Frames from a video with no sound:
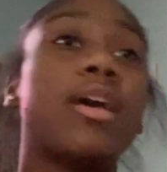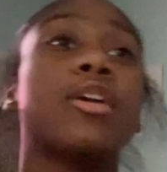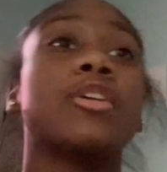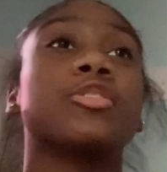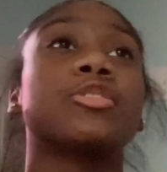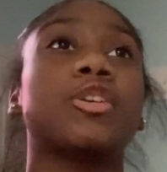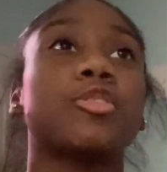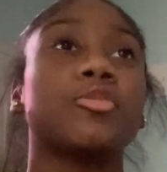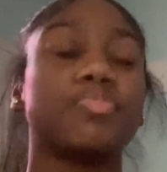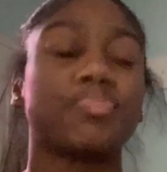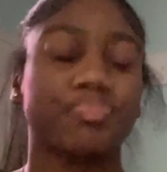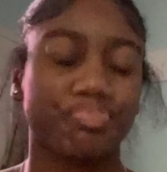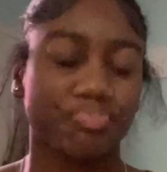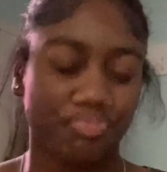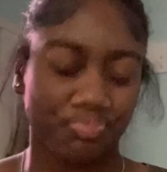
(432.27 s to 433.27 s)
So
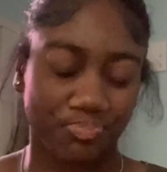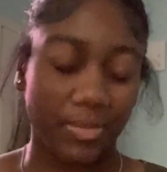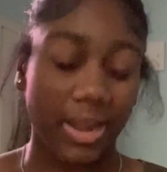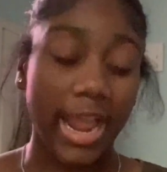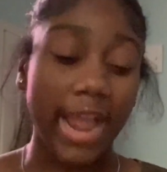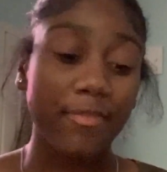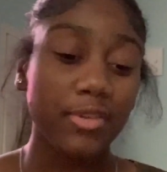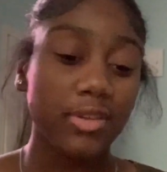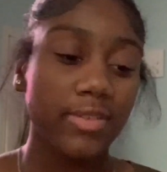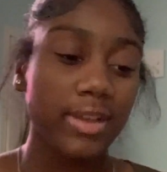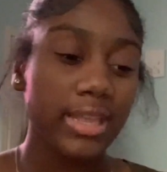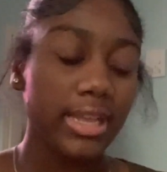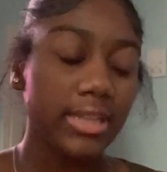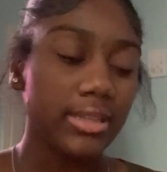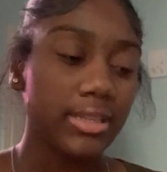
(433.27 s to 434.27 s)
after the fight
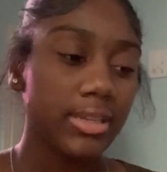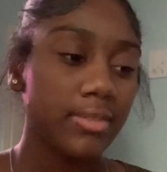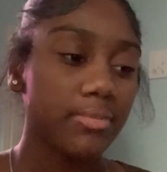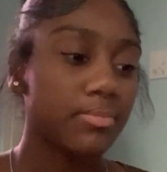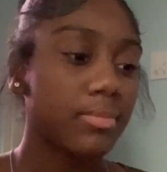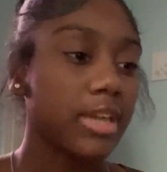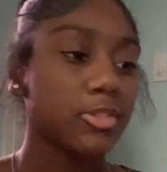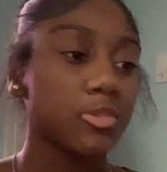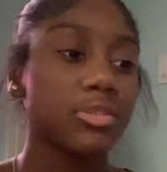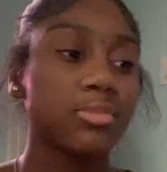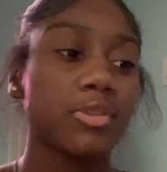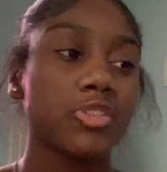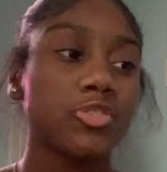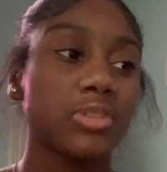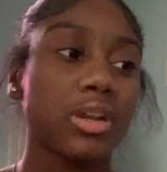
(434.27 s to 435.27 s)
ended, I told the
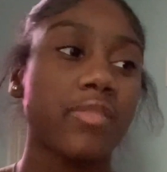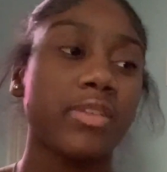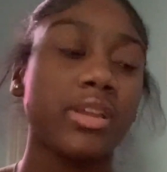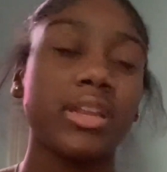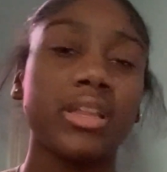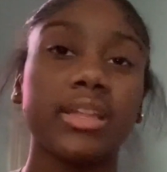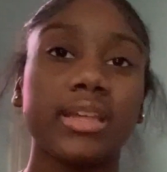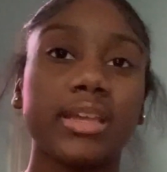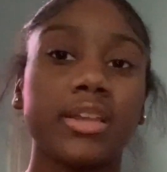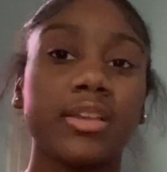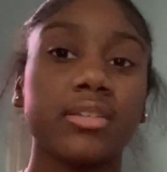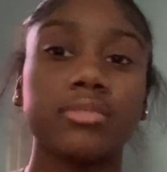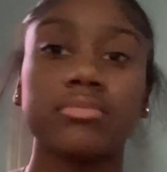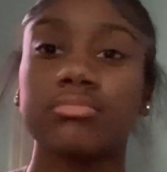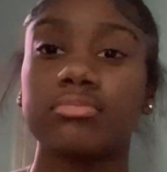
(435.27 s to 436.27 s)
bus driver he didn't
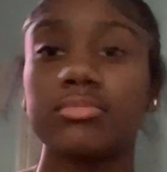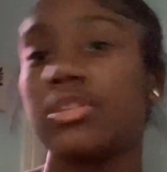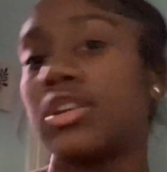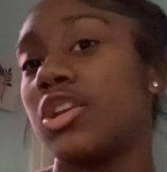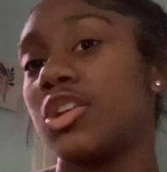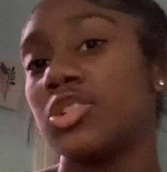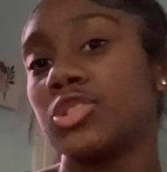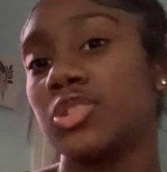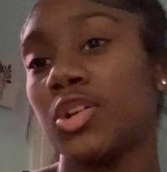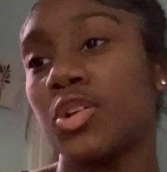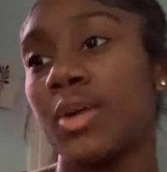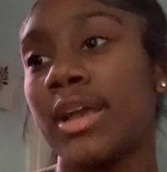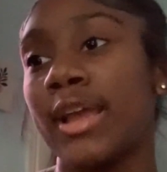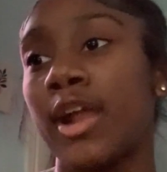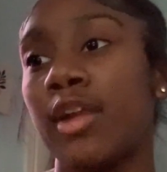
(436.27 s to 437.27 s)
care. So
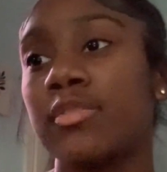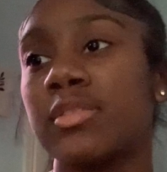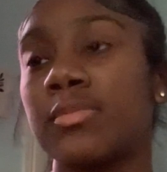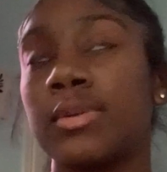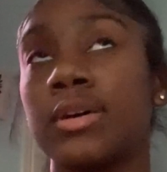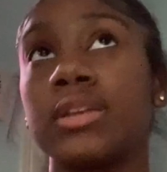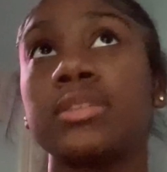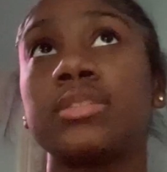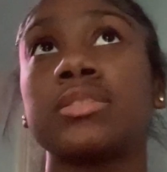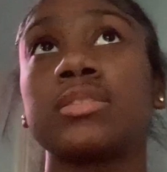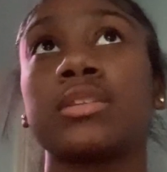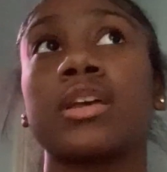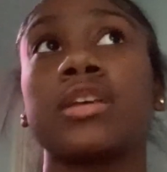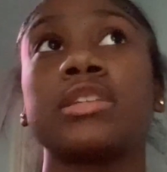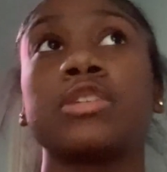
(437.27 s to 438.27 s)
I got off the bus
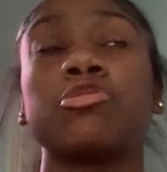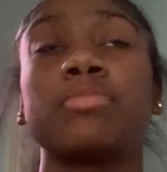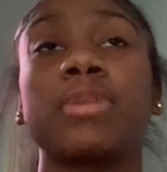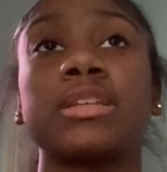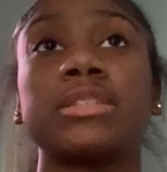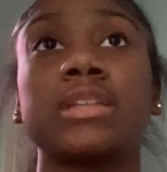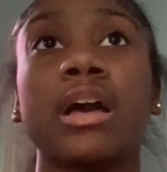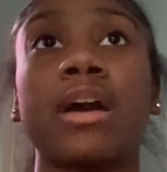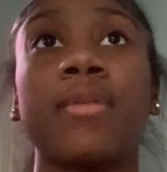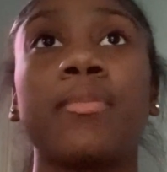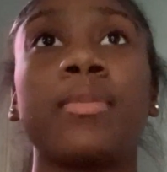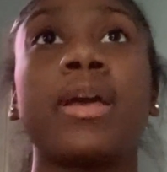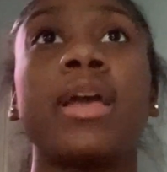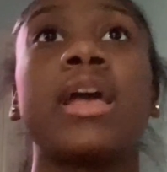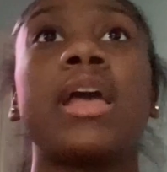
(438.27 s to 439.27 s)
because it was my stop.
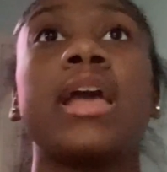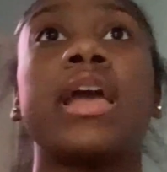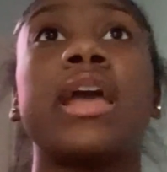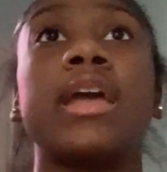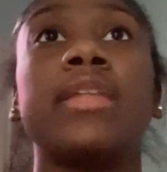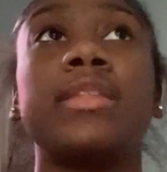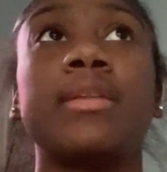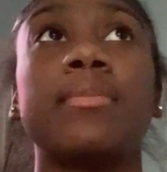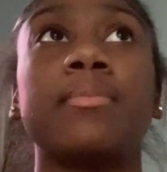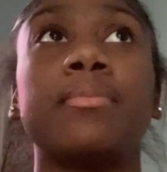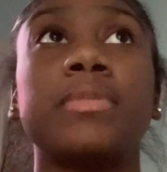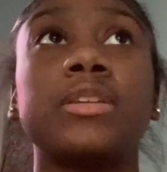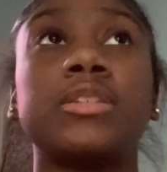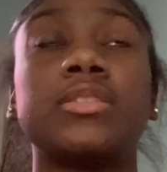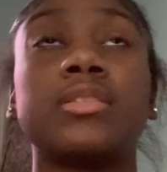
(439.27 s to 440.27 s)
And then
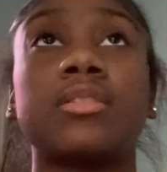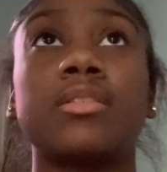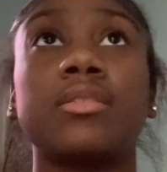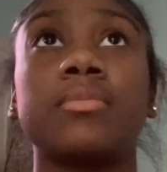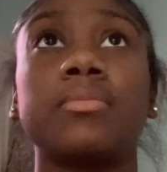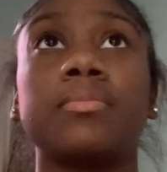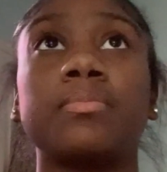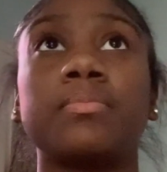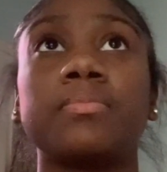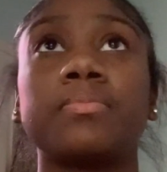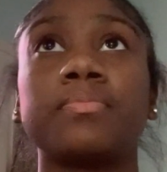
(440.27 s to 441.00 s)
Miss um